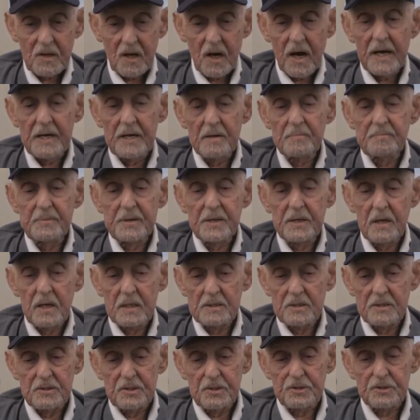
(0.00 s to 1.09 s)
I had been on
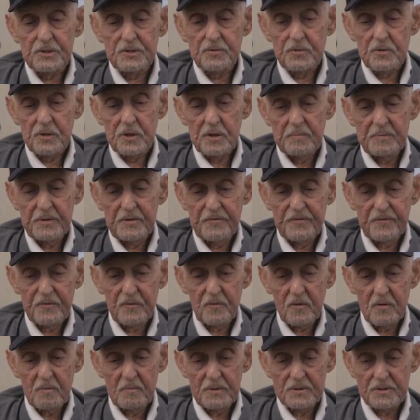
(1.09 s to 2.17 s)
a destroyer
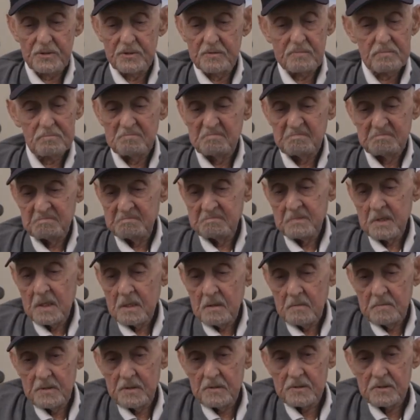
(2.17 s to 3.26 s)
before, but
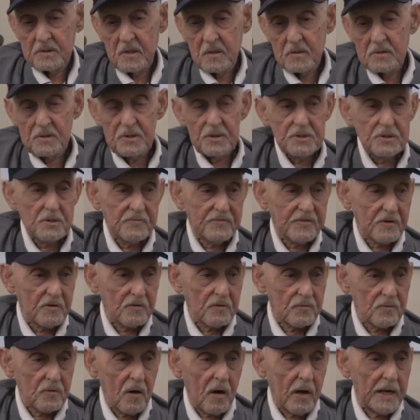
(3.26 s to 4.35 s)
you know, just for
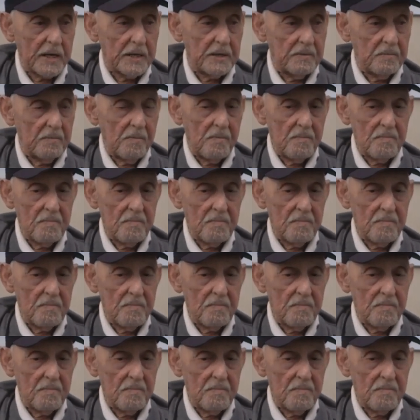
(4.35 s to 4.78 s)
a ride.